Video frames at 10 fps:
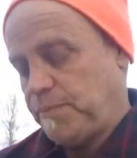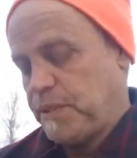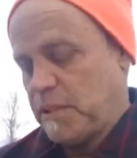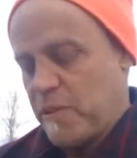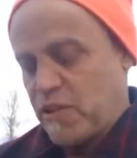
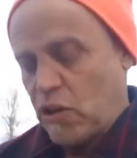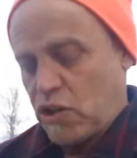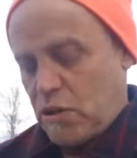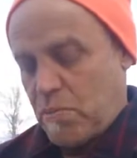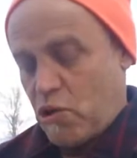it's been
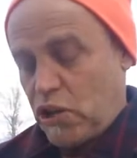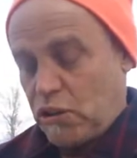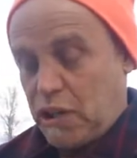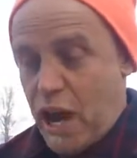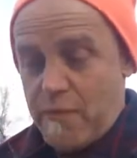such an
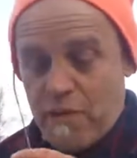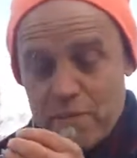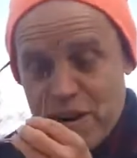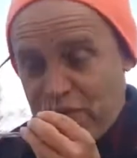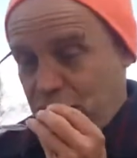emotional time for
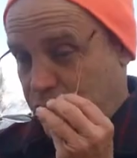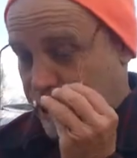me for three